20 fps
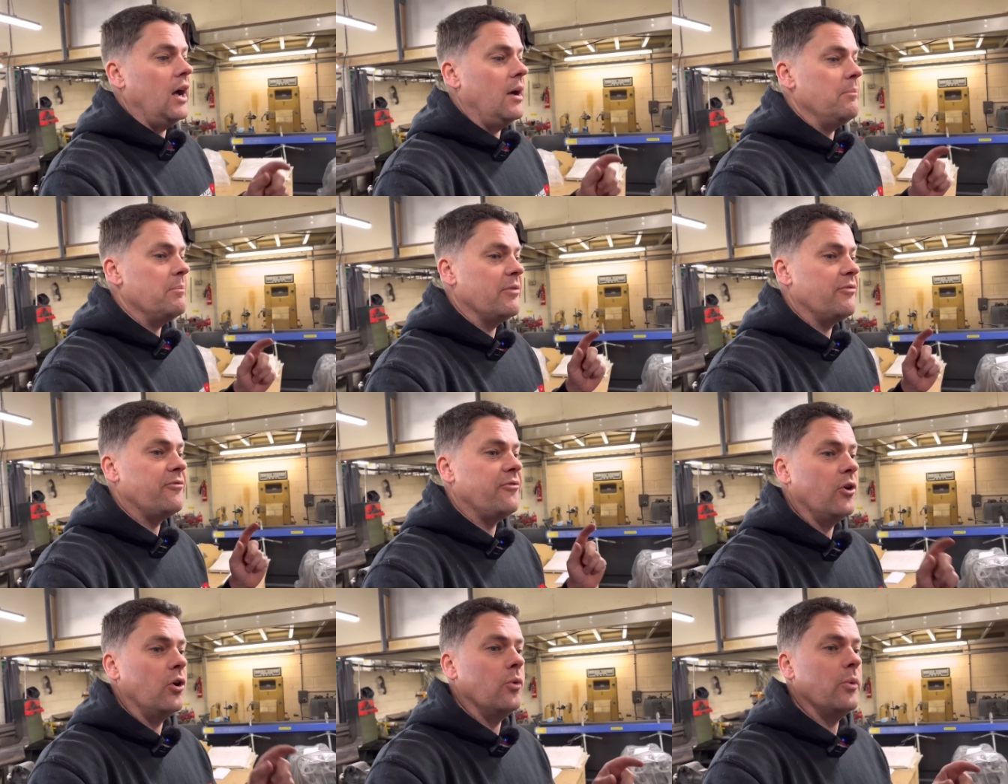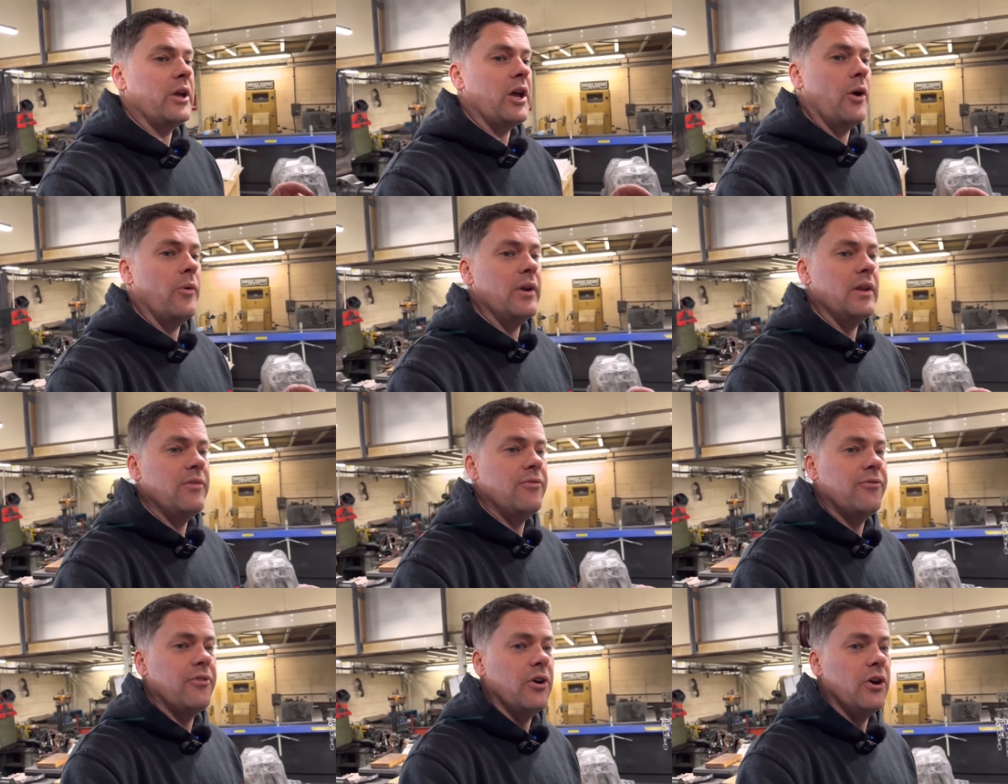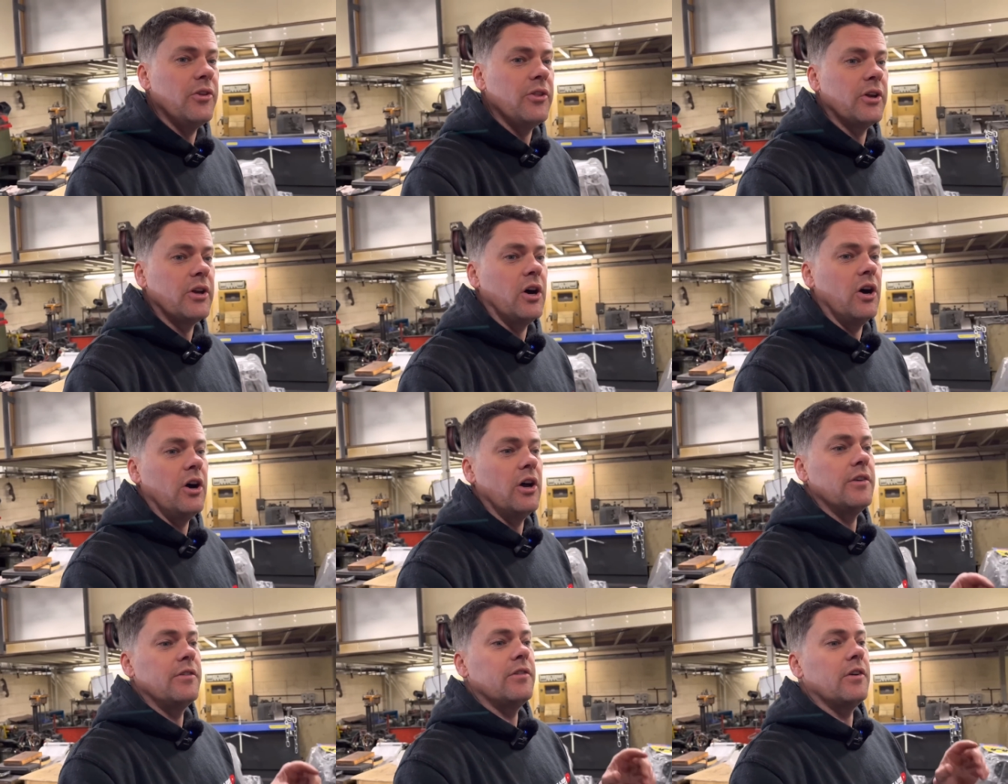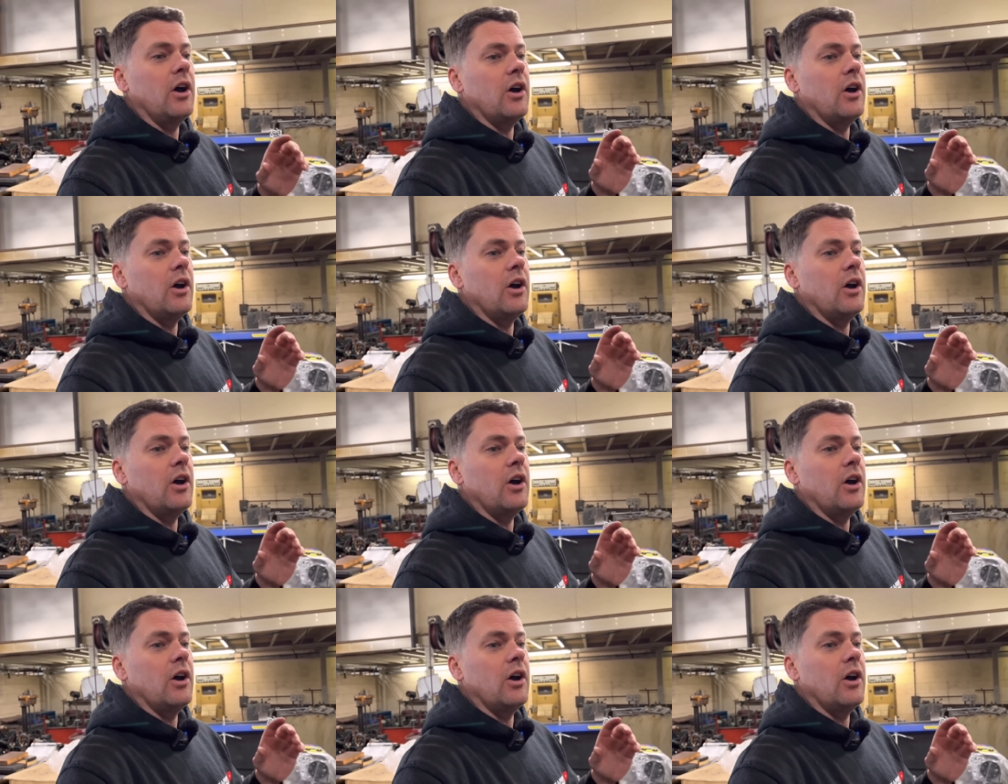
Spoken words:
Before we go any further guys,